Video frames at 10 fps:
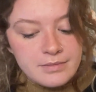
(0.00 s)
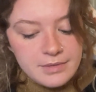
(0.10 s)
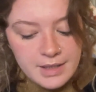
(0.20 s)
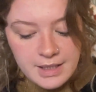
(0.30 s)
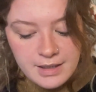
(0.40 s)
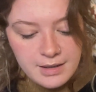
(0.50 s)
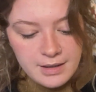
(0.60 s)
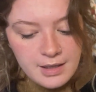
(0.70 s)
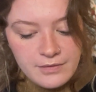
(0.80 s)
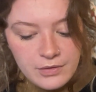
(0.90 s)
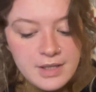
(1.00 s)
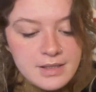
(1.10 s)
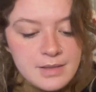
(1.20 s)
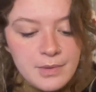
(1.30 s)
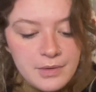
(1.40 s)
Like, if you're
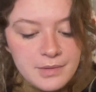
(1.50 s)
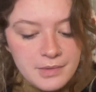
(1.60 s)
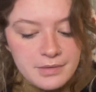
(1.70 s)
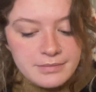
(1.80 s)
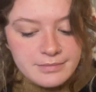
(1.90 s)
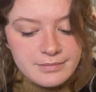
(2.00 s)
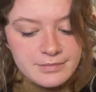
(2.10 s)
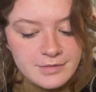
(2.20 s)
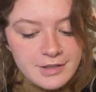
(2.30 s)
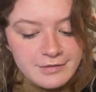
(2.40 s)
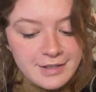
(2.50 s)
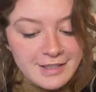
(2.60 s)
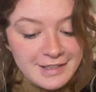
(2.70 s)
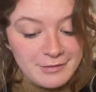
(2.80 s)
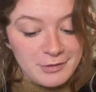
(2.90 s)
into Pokemon, I
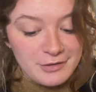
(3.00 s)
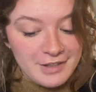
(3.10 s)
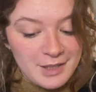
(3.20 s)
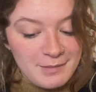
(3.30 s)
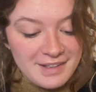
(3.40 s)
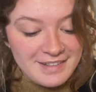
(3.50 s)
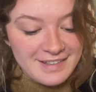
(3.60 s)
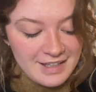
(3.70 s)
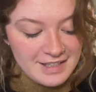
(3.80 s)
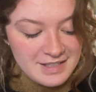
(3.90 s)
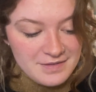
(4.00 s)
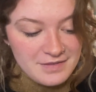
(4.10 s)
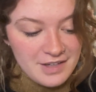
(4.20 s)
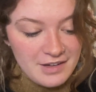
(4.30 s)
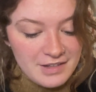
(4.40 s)
really would recommend it. It is
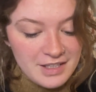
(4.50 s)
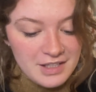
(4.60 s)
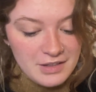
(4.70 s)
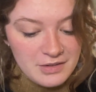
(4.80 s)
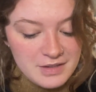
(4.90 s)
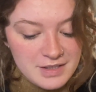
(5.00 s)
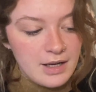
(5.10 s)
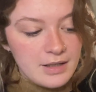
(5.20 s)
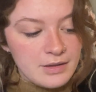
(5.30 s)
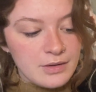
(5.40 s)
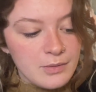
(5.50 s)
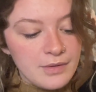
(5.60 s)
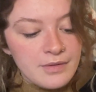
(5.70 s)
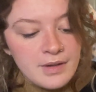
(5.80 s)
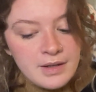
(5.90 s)
very cute. And
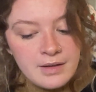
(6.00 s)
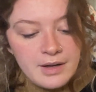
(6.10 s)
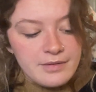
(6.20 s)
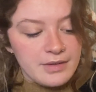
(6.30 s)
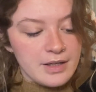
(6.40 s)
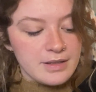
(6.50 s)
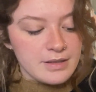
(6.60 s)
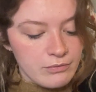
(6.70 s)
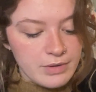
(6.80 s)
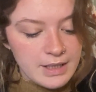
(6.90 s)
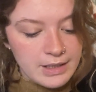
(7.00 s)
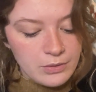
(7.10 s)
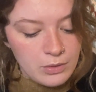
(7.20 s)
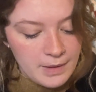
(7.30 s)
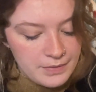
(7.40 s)
one thing that I find really
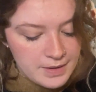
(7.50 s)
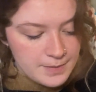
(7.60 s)
cool about this